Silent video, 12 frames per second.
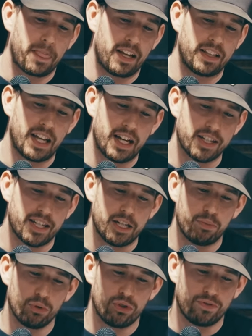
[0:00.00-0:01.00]
And that is
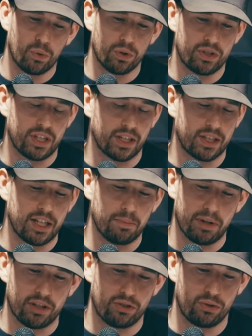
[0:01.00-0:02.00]
Hebrews 4:16.
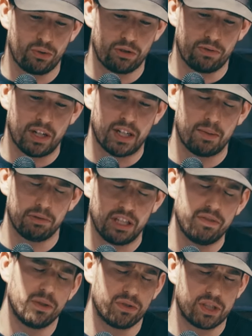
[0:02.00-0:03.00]
Pastor Jordan read it. I
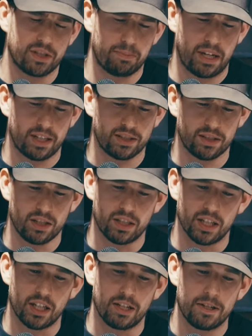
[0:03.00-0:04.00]
believe it was this past
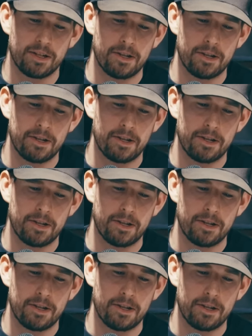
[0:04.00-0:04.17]
Sunday.